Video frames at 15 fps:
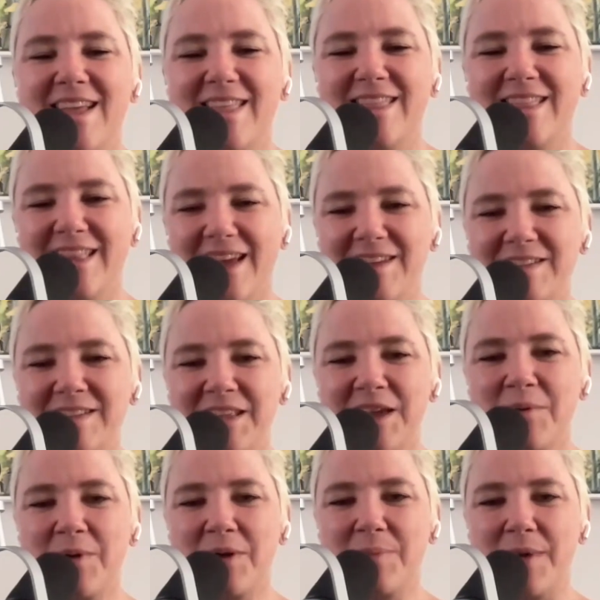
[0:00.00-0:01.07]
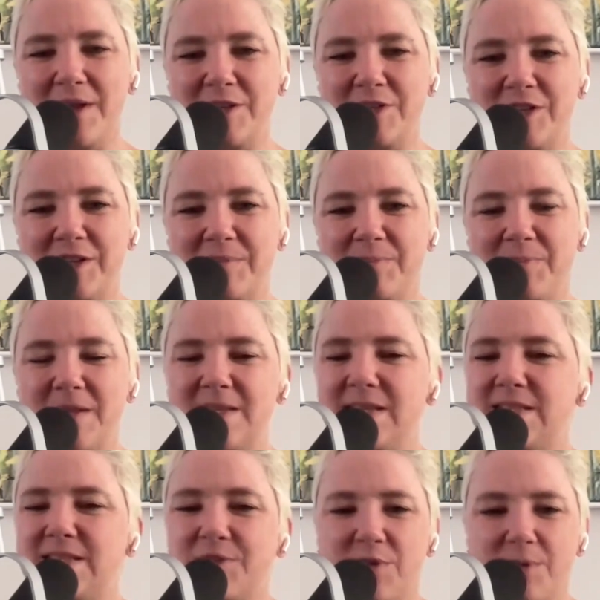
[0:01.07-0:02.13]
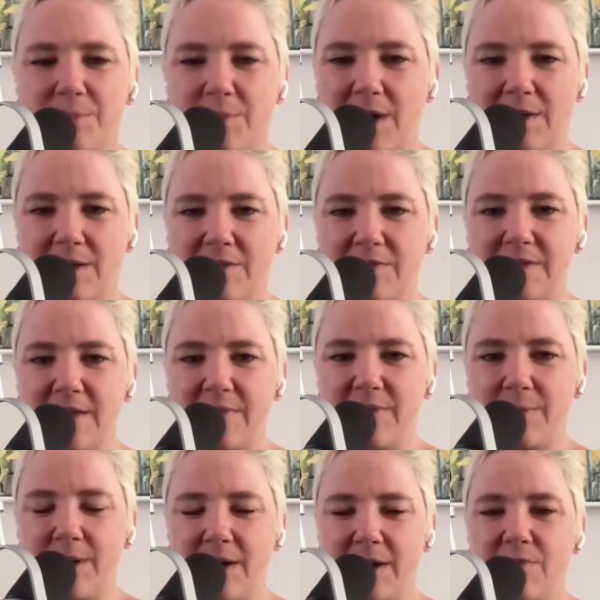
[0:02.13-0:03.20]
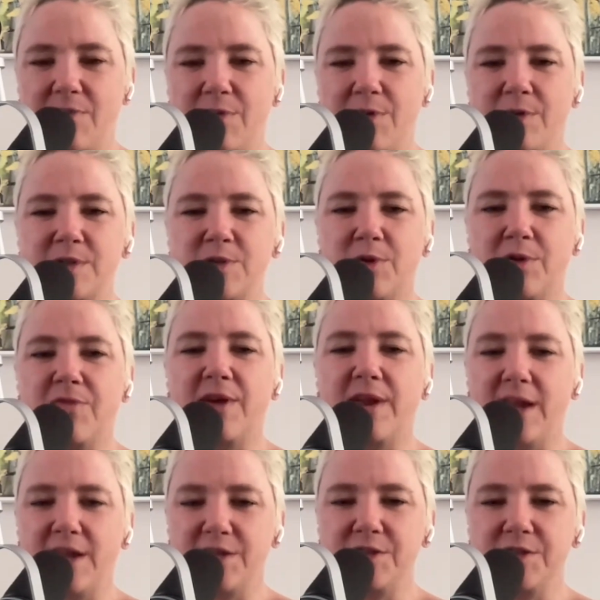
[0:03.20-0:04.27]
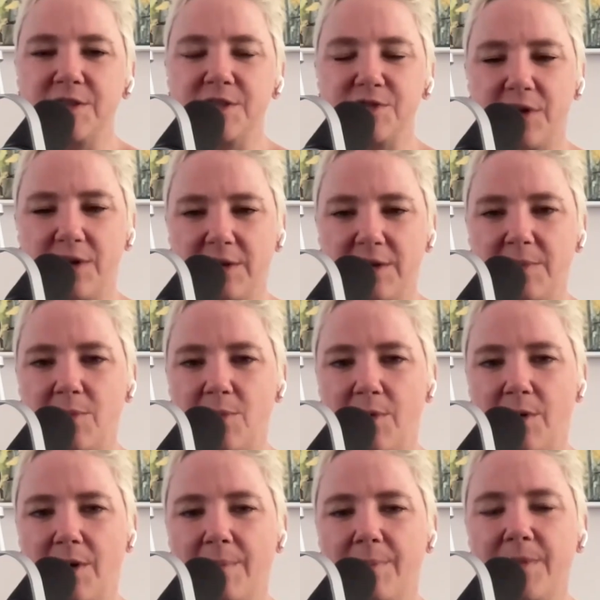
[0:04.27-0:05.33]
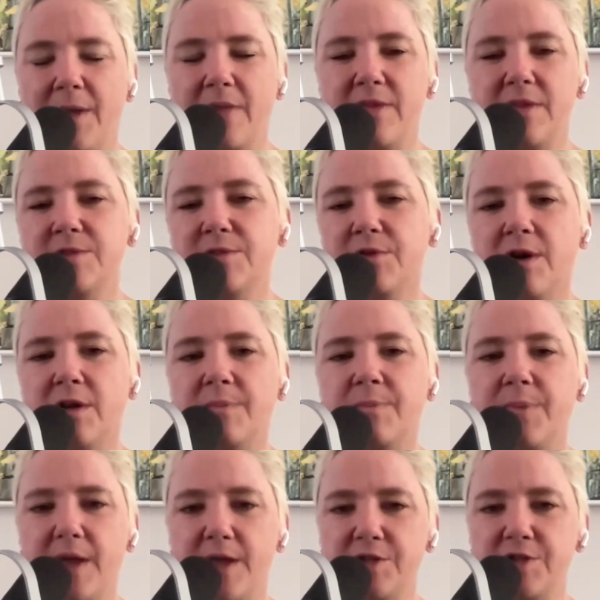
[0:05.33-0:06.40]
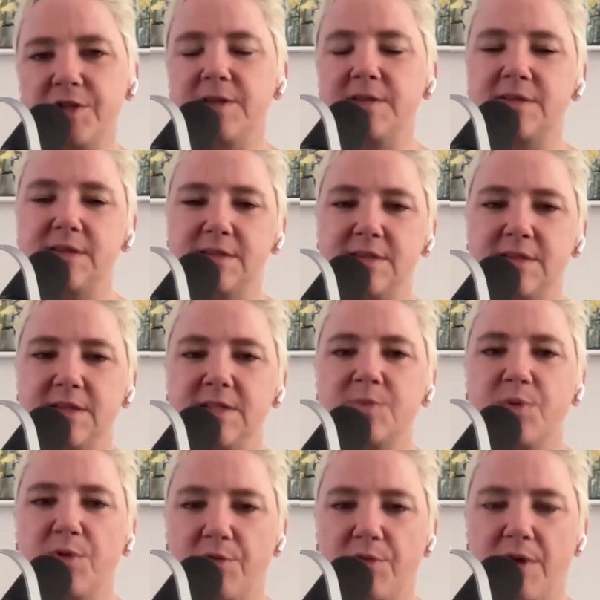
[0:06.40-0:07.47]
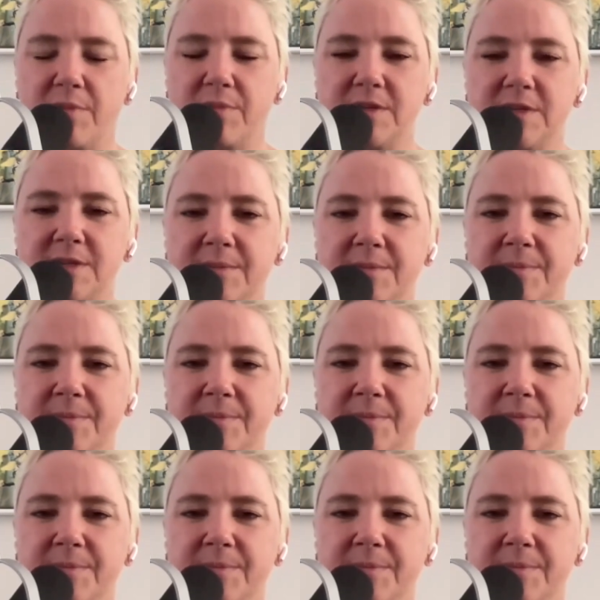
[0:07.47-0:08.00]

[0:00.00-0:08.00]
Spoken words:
The last thing I want to mention is a different model of saving money for those who are financially struggling more, and these are called patient assistance programs.